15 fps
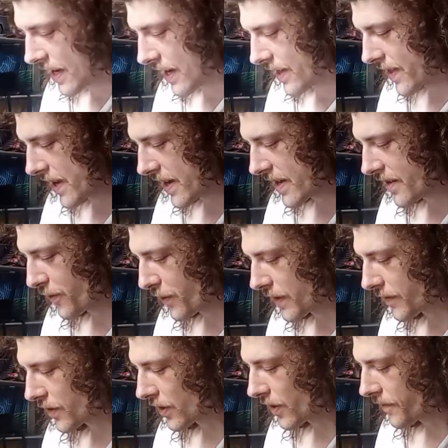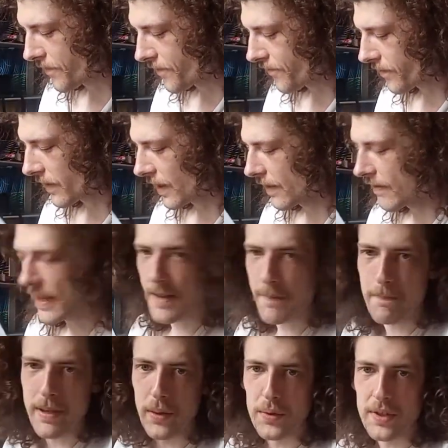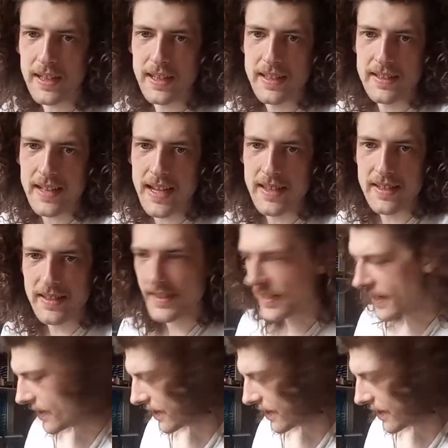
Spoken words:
Then we've got it building in intensity,